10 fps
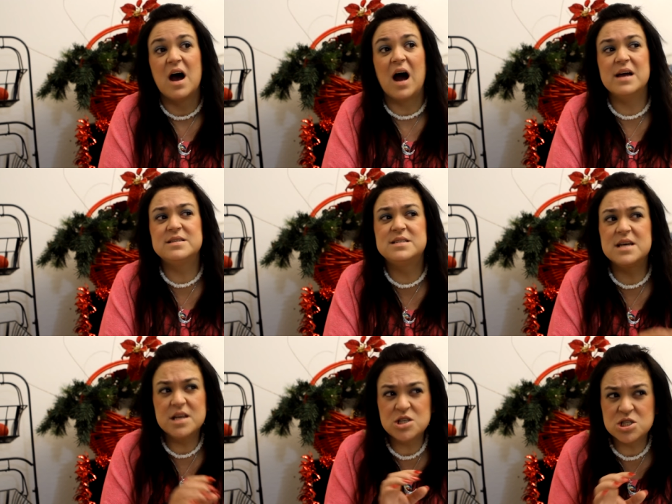I
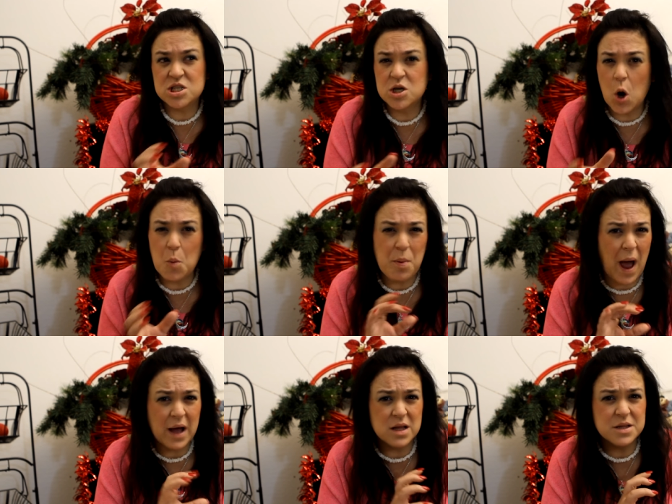did go
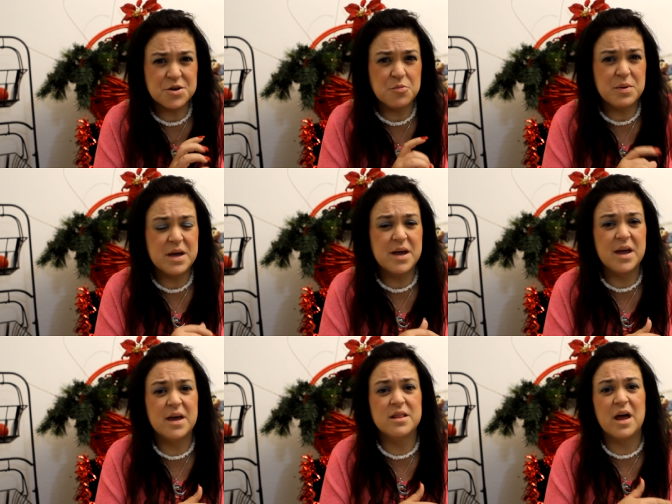back a little
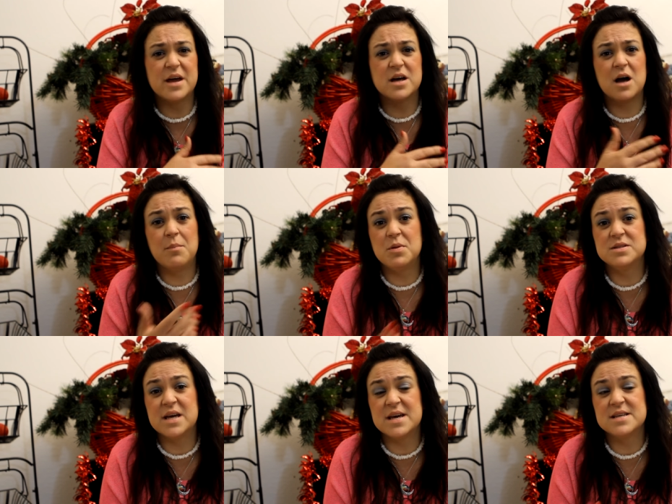bit in like a couple
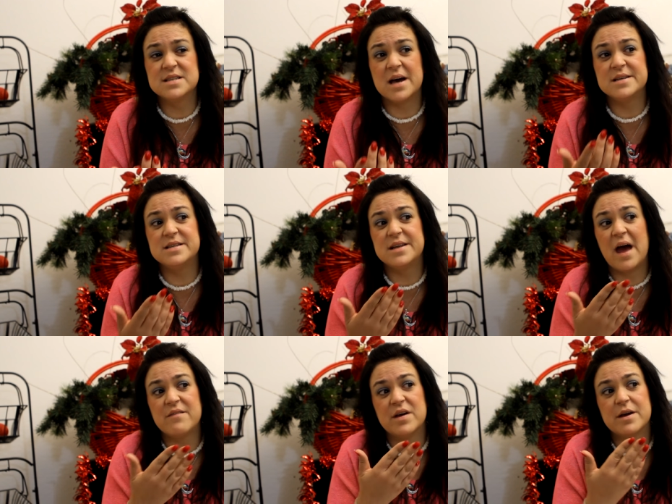of days. I did
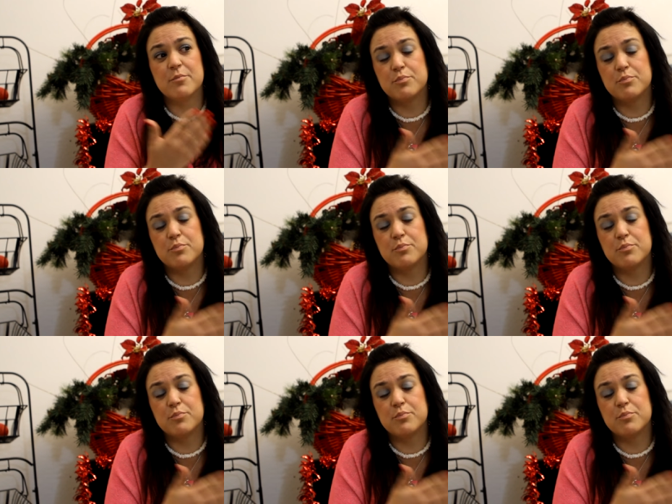have like